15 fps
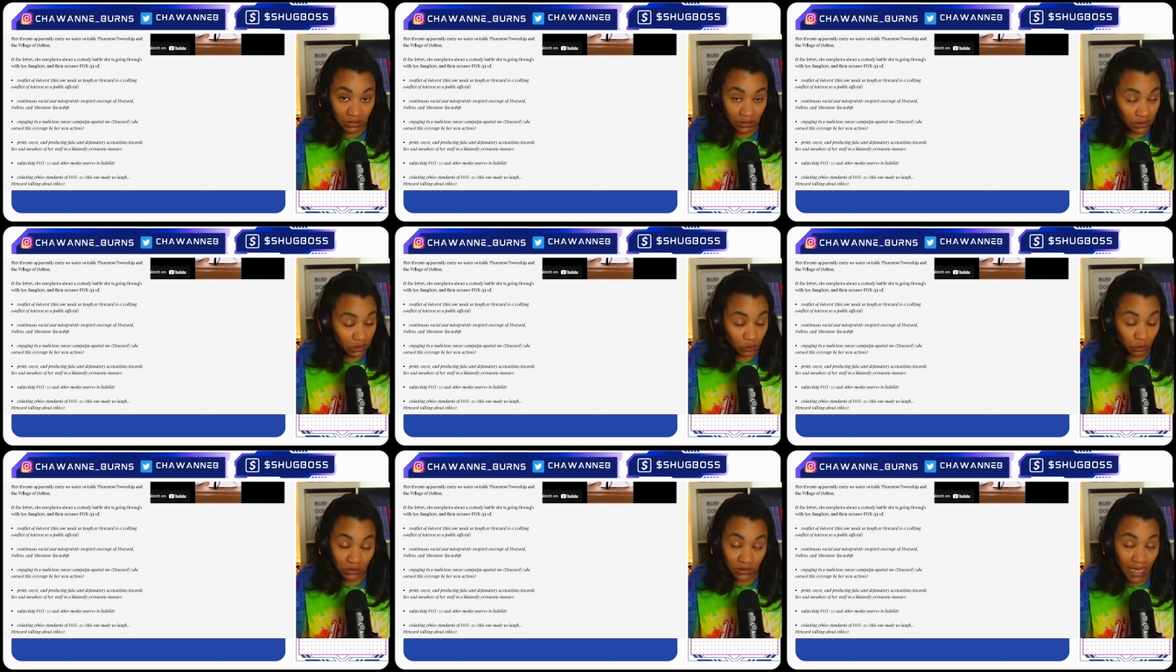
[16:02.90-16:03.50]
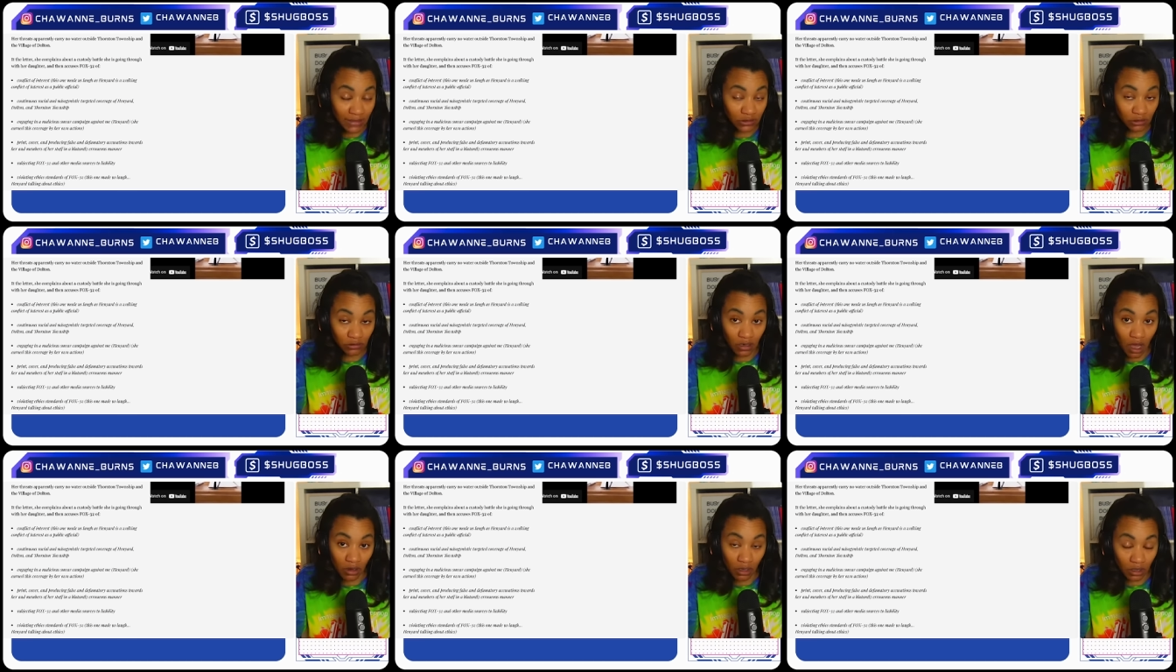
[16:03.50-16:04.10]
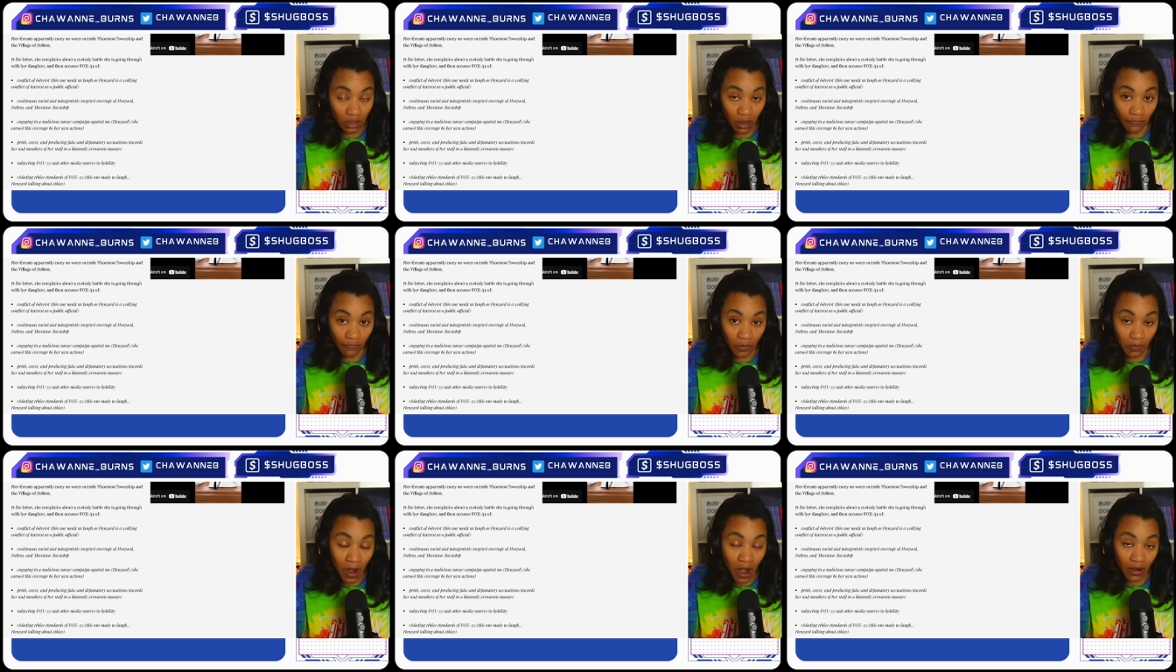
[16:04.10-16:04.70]
This was not too long ago,
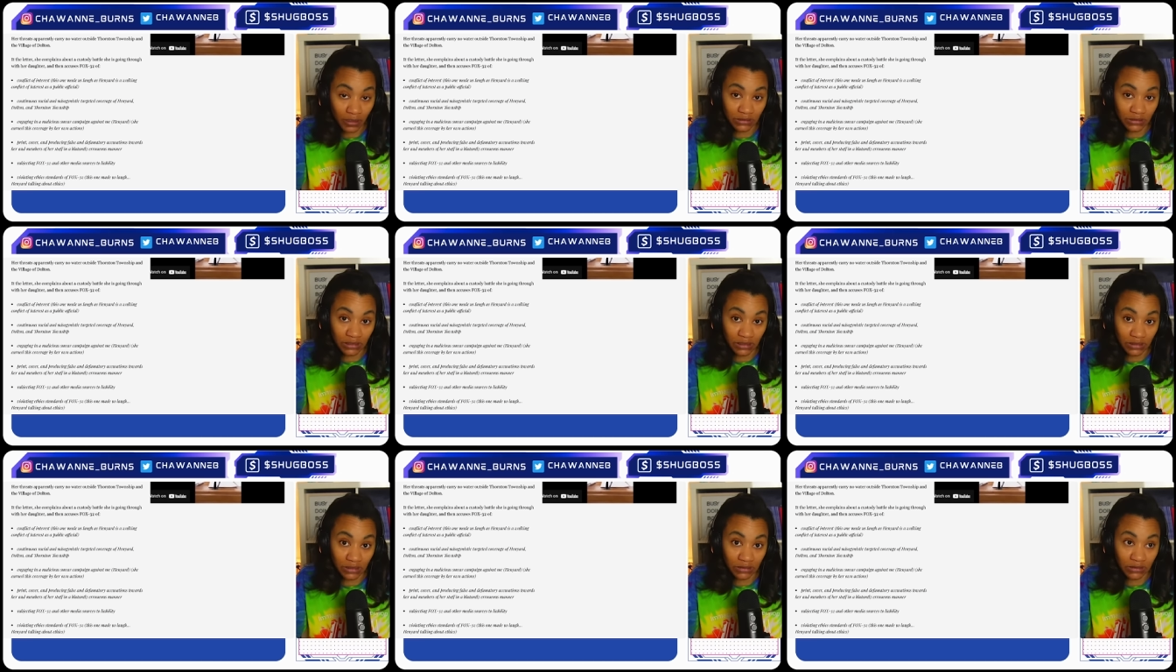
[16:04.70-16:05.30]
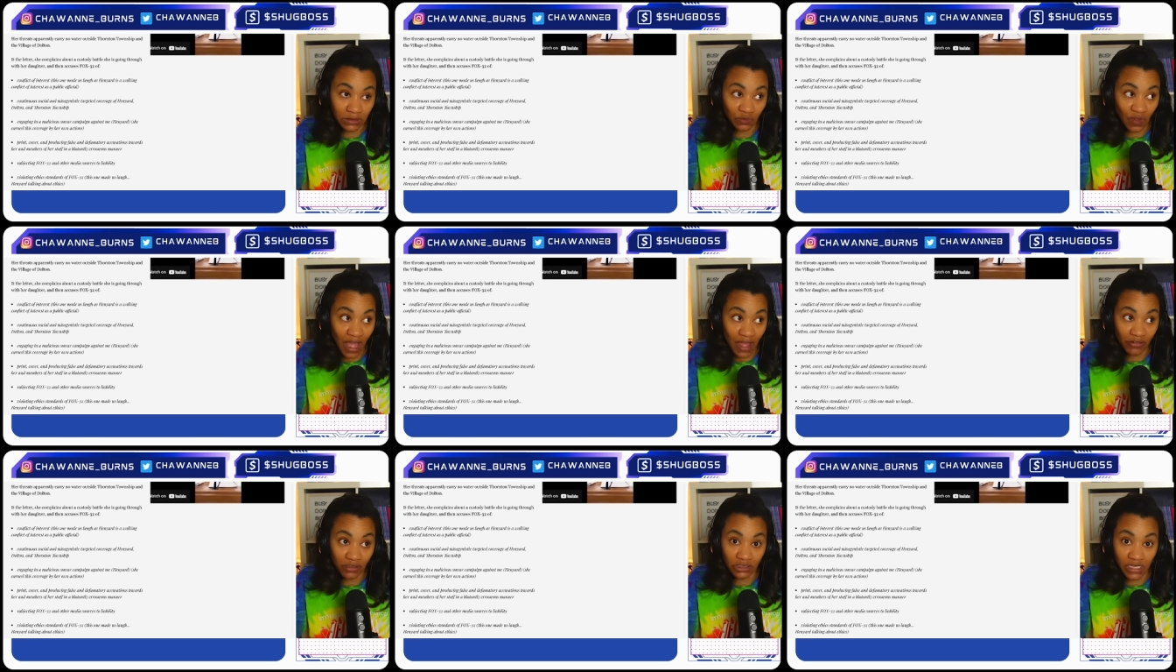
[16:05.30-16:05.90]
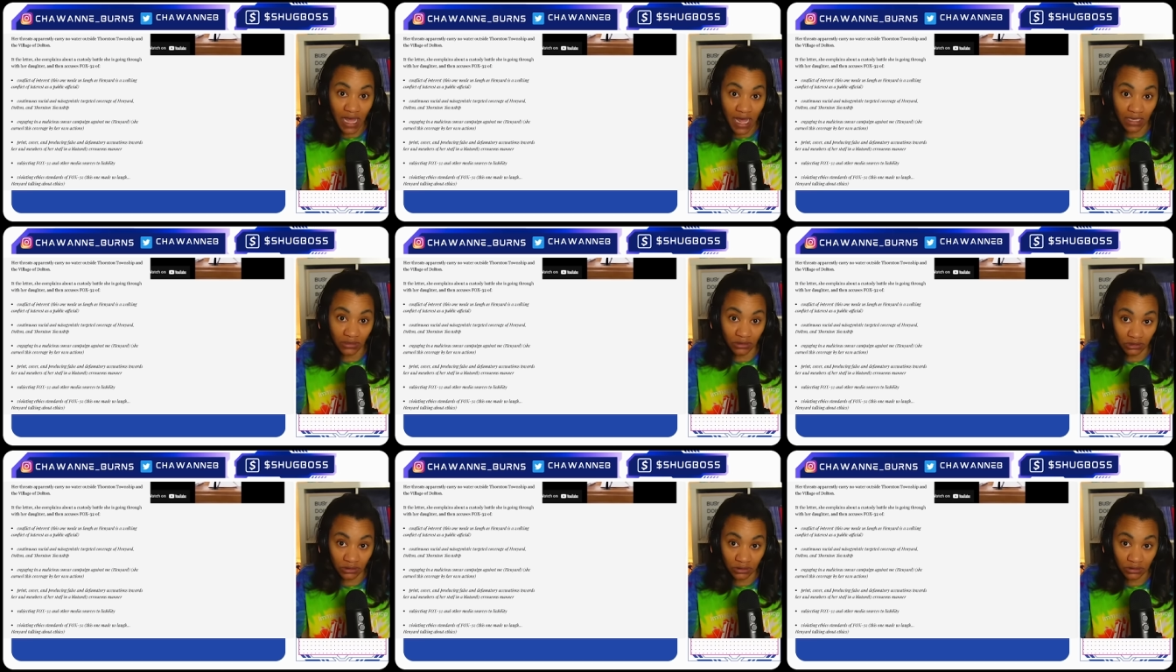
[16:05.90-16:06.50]
for parking tickets,
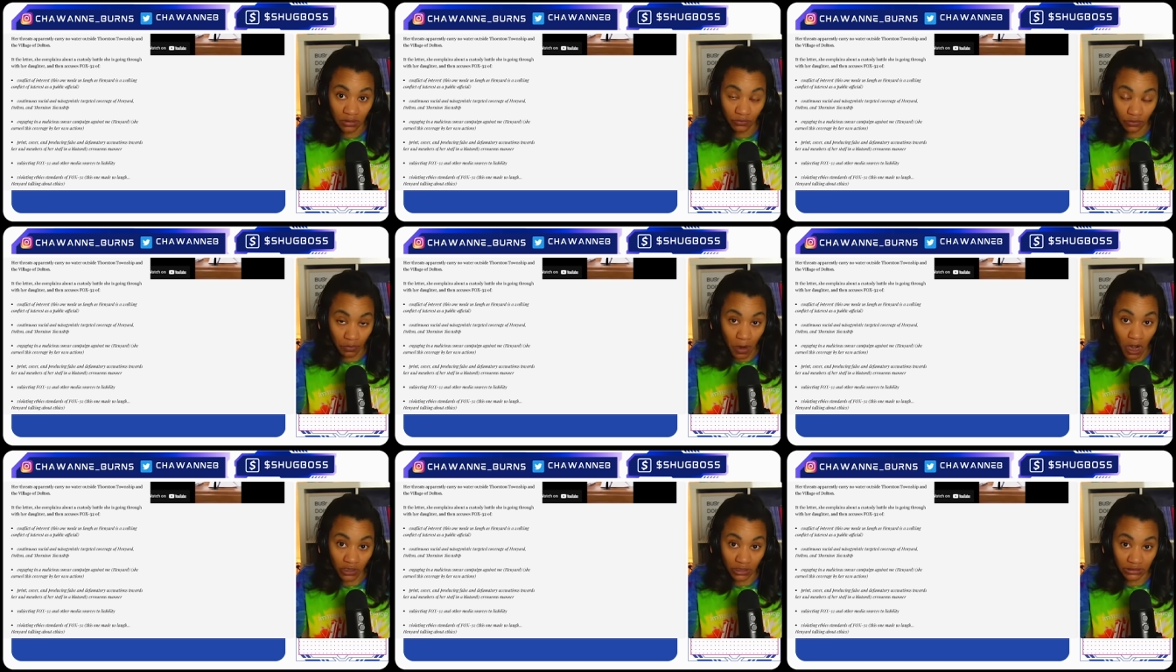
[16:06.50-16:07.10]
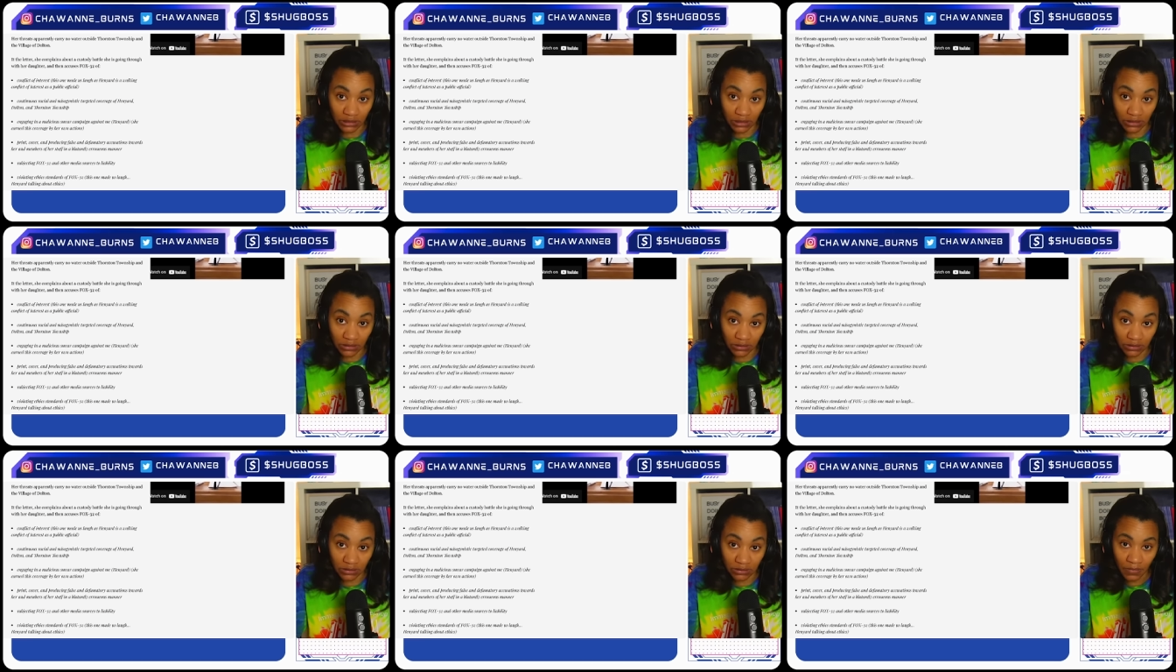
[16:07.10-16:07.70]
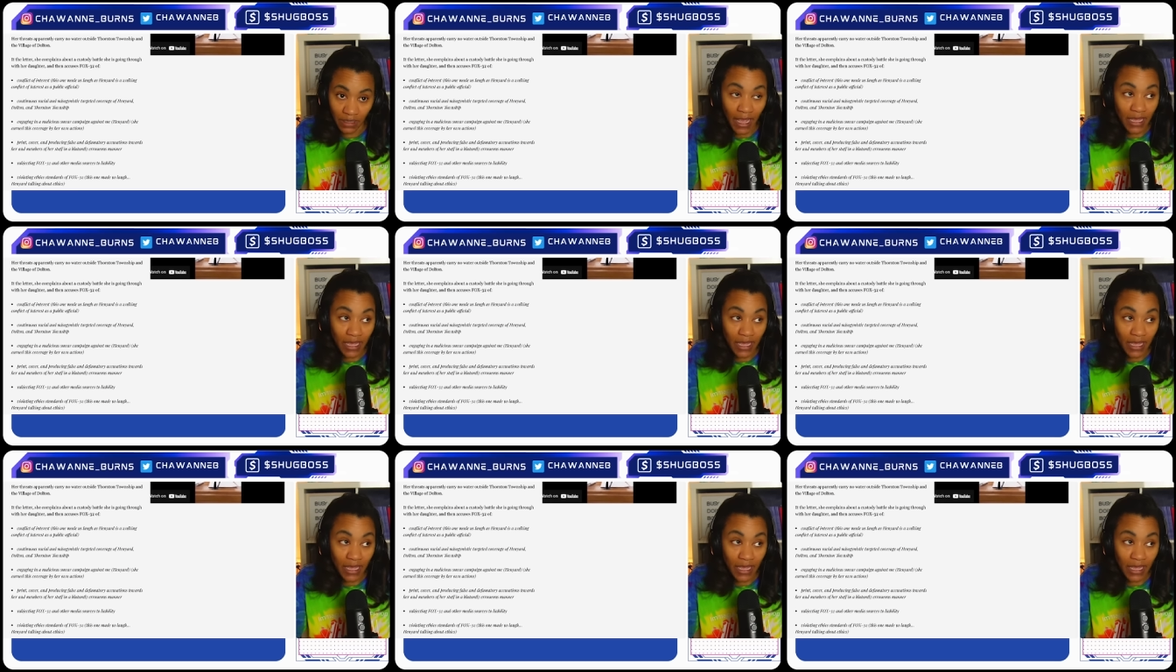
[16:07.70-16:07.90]
$500 for parking tickets.